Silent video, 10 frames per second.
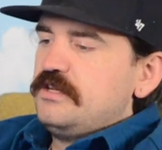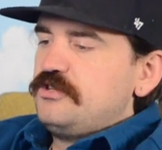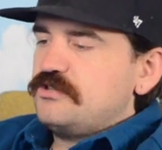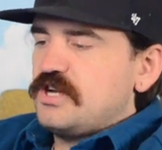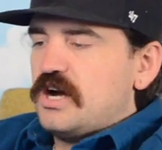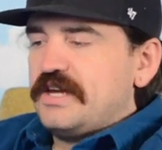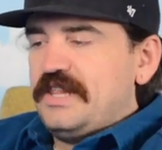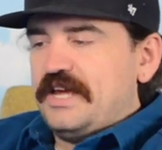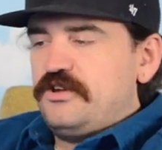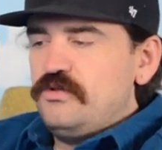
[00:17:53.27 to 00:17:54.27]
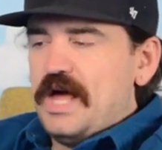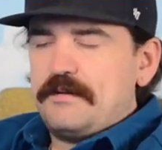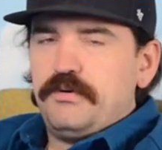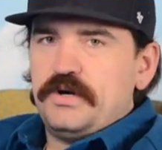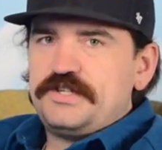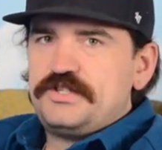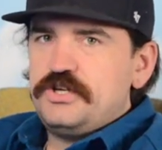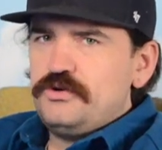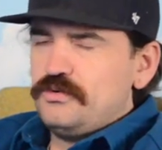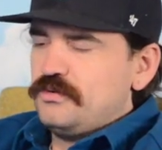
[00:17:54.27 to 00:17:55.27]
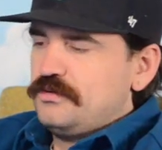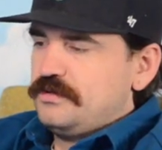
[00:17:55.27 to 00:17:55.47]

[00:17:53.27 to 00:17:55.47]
You're talking like you like boys too.